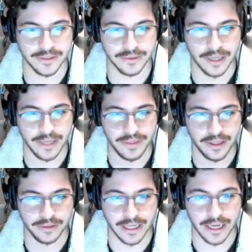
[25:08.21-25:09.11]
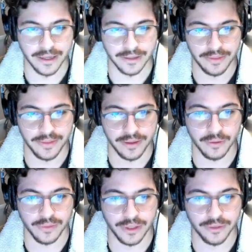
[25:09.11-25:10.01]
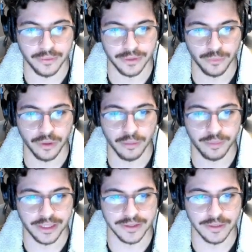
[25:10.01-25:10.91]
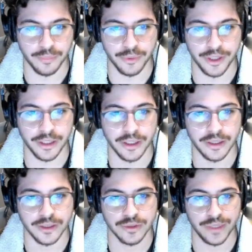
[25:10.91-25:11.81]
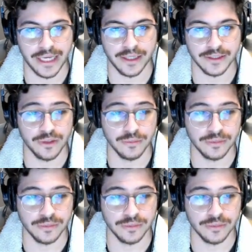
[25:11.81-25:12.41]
So I think hopefully they will open at some point. So we got Snoop